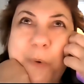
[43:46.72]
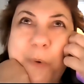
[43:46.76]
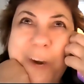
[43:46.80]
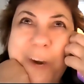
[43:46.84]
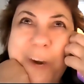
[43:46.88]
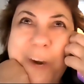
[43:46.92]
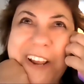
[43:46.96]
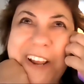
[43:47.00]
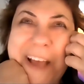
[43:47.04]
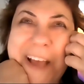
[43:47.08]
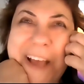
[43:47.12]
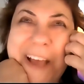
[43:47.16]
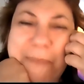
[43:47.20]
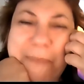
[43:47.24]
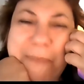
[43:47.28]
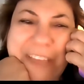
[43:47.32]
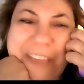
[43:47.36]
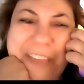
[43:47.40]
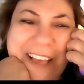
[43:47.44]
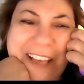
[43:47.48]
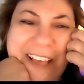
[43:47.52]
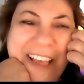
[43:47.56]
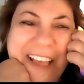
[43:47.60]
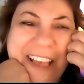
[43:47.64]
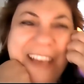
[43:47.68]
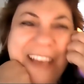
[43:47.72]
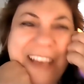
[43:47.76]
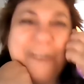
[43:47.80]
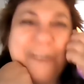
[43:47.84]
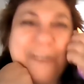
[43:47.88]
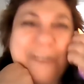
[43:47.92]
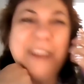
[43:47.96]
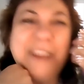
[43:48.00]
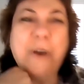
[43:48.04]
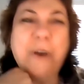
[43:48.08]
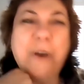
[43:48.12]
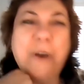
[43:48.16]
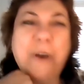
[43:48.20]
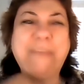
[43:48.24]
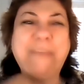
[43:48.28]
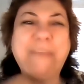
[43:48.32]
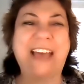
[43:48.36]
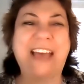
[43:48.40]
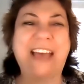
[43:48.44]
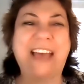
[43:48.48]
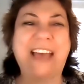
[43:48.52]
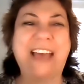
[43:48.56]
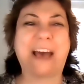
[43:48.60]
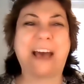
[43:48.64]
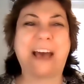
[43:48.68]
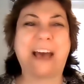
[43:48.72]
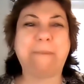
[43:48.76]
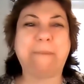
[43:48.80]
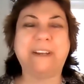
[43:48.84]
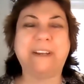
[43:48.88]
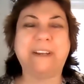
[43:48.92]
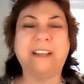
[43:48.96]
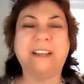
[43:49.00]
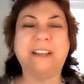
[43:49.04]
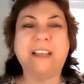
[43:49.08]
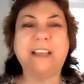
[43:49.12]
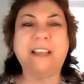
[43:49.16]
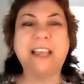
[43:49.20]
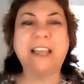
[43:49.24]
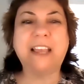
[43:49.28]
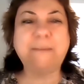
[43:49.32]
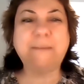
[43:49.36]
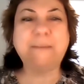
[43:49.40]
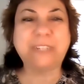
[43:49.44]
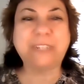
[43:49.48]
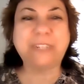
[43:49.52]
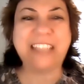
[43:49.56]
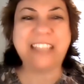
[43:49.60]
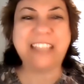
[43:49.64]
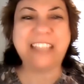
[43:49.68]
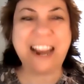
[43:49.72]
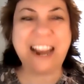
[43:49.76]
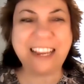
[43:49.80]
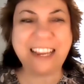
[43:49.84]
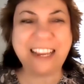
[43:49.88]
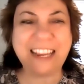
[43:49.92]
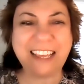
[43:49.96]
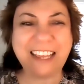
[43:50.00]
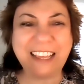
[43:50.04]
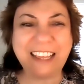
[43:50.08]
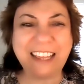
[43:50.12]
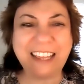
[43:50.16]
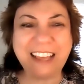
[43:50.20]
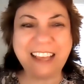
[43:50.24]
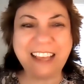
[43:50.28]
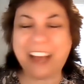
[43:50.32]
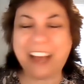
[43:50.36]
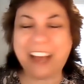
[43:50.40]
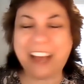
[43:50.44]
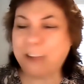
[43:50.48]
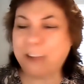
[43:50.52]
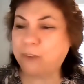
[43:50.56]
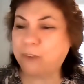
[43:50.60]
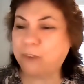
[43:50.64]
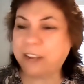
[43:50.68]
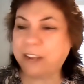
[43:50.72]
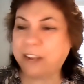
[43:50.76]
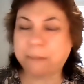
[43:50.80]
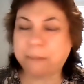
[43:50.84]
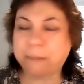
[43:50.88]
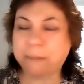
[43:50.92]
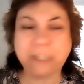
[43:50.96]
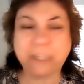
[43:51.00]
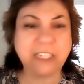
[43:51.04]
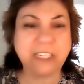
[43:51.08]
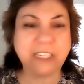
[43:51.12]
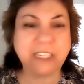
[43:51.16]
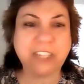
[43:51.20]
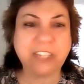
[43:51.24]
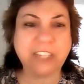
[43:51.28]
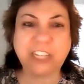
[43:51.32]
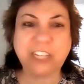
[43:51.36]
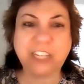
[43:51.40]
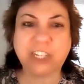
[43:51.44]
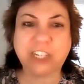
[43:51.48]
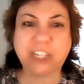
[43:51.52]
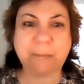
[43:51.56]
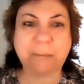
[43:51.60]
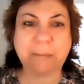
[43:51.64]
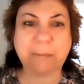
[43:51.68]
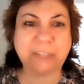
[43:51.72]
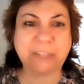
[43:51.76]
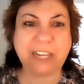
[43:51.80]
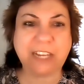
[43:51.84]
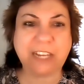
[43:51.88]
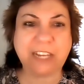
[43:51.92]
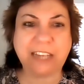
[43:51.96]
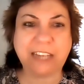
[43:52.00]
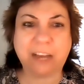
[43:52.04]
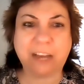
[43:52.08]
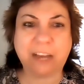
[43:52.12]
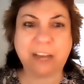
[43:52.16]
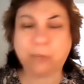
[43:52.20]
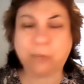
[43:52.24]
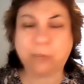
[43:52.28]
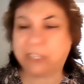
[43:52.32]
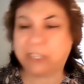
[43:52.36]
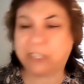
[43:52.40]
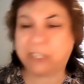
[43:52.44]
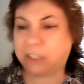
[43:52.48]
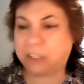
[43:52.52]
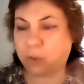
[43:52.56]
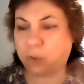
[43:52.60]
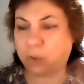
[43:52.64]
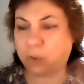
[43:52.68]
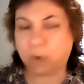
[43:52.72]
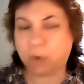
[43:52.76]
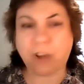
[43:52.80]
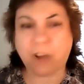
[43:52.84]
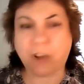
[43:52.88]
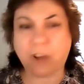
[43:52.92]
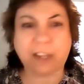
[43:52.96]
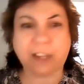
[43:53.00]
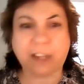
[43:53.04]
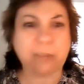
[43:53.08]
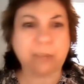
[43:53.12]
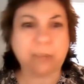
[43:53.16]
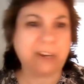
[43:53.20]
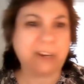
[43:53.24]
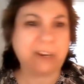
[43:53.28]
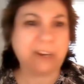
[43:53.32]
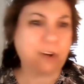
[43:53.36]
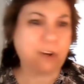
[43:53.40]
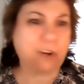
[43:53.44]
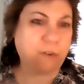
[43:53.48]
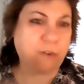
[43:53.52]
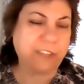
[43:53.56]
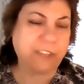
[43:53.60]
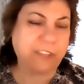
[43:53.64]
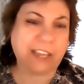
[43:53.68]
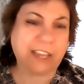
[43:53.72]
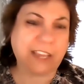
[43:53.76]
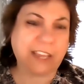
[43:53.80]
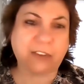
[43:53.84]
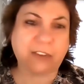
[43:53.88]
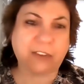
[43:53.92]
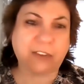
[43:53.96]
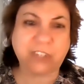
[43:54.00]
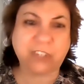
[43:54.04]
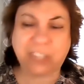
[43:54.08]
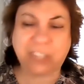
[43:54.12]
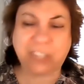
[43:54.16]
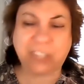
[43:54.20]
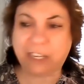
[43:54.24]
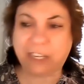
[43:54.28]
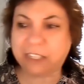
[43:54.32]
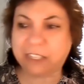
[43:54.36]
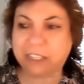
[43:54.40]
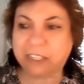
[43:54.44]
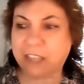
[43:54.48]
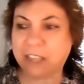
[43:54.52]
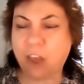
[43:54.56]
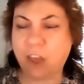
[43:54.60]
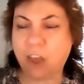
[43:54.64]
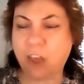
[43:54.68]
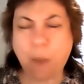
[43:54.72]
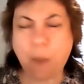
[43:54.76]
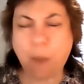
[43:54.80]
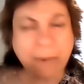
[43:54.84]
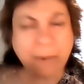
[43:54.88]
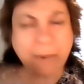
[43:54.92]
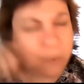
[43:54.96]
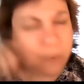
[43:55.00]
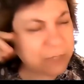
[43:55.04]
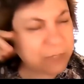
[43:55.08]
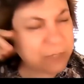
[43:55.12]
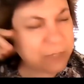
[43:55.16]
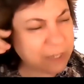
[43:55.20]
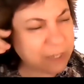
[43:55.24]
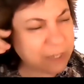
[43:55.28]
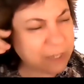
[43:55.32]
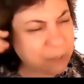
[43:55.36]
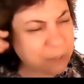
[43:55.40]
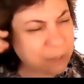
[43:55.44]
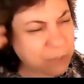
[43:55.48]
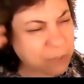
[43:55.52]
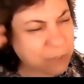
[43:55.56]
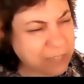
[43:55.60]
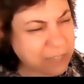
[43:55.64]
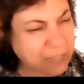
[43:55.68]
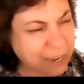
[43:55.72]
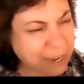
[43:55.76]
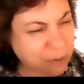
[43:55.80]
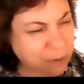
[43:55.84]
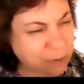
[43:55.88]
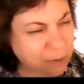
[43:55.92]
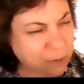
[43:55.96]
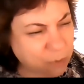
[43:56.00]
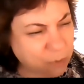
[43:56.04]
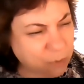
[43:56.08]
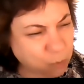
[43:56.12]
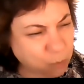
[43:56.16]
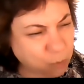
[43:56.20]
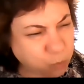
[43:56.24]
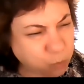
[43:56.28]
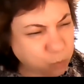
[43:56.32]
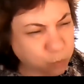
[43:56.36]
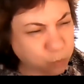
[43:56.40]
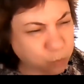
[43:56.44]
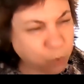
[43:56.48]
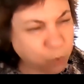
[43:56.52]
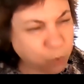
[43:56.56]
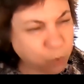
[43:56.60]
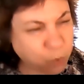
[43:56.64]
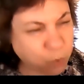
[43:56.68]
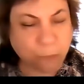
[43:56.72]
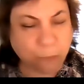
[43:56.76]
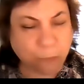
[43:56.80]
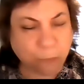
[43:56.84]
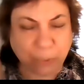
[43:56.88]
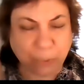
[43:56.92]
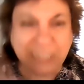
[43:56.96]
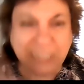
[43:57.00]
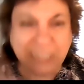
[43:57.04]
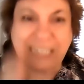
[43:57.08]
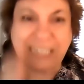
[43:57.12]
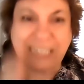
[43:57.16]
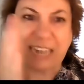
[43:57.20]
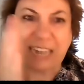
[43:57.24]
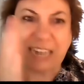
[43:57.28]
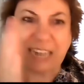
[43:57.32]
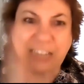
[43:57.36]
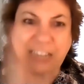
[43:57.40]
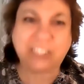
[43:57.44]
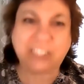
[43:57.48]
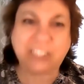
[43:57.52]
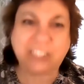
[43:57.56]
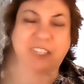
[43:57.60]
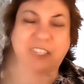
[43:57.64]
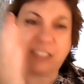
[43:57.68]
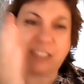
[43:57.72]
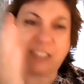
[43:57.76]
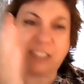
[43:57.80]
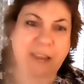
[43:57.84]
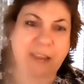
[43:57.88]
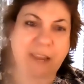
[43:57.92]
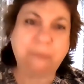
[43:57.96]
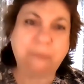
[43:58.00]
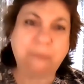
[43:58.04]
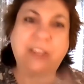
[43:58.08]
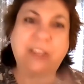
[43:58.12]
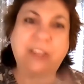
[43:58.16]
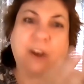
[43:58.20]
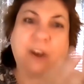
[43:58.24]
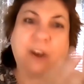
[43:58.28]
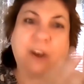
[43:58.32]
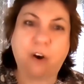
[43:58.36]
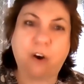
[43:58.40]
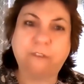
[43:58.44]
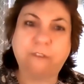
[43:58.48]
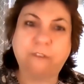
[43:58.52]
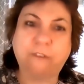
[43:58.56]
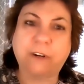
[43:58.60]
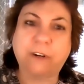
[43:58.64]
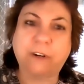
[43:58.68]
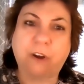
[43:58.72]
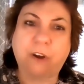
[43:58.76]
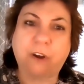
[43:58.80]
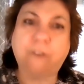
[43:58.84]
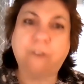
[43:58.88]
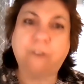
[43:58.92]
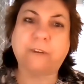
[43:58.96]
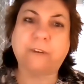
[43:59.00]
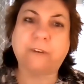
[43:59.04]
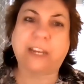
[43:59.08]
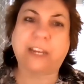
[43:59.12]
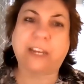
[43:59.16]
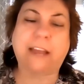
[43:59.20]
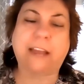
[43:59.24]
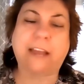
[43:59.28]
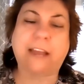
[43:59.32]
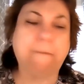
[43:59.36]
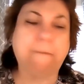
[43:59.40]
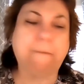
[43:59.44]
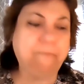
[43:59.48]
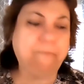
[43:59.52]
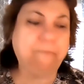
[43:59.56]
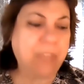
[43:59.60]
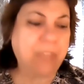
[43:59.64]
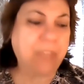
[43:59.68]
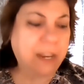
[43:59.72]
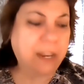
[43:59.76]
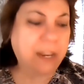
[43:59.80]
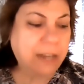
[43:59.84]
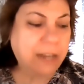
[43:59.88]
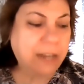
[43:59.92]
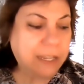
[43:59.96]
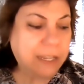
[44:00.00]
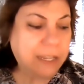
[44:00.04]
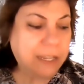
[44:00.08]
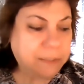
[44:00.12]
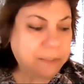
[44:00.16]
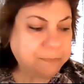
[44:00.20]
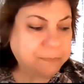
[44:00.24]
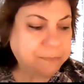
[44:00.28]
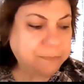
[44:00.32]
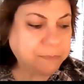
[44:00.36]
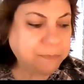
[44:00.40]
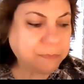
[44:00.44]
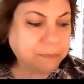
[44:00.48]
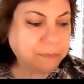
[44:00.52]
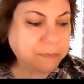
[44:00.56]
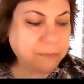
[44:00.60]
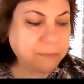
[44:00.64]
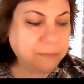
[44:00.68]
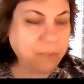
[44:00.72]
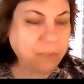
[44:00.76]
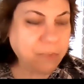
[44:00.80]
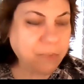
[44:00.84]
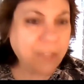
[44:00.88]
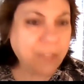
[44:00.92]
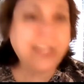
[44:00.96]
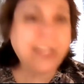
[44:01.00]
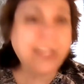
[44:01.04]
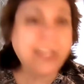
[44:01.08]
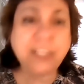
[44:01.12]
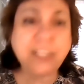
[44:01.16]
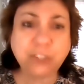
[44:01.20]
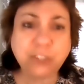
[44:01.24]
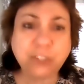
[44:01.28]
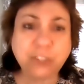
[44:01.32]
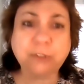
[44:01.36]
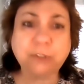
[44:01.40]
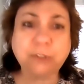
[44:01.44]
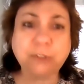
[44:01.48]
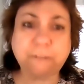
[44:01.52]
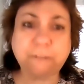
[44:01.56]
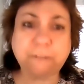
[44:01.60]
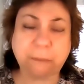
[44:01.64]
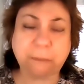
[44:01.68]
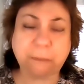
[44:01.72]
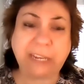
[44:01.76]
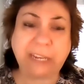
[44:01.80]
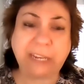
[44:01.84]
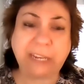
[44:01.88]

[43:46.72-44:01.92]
What do you have to, what do you hope to have happen? In Britannica, I read the presentation upside down. We did door knocking, we did over-the-counter sales, but it was a it was a rote presentation, same thing over and over again. Now, that's true for me